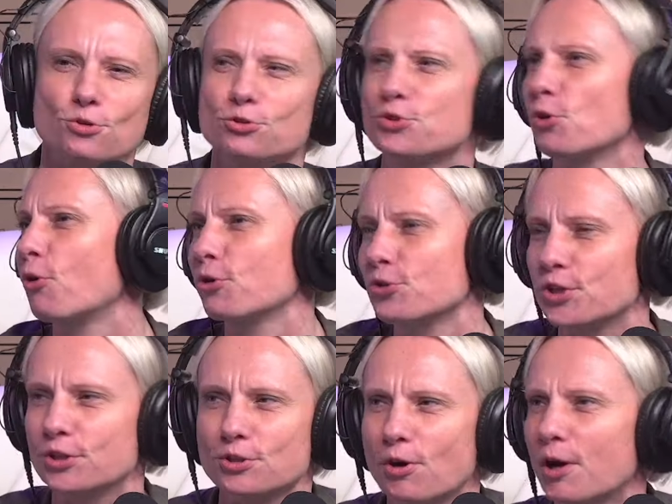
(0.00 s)
or
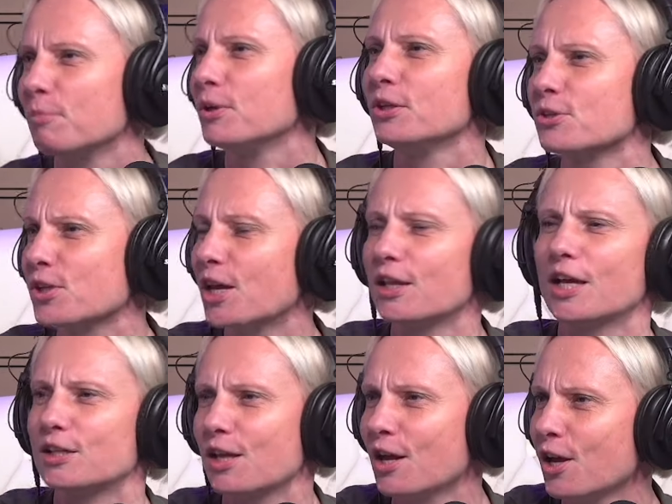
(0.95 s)
Georgians or Armenians, they're
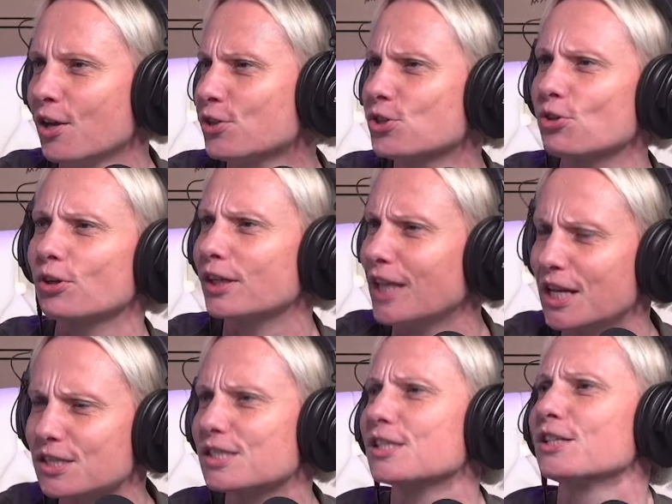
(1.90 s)
like third
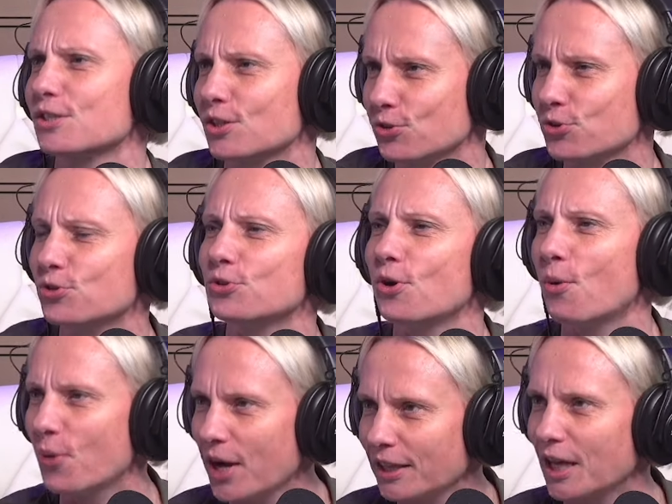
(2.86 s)
class citizens, you know,
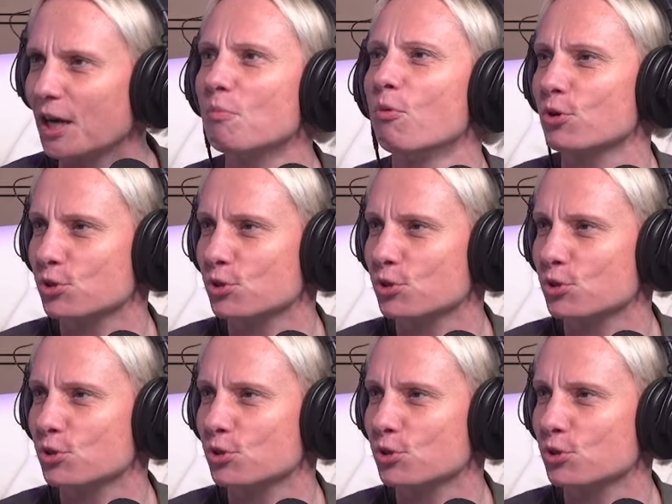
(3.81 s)
we're like more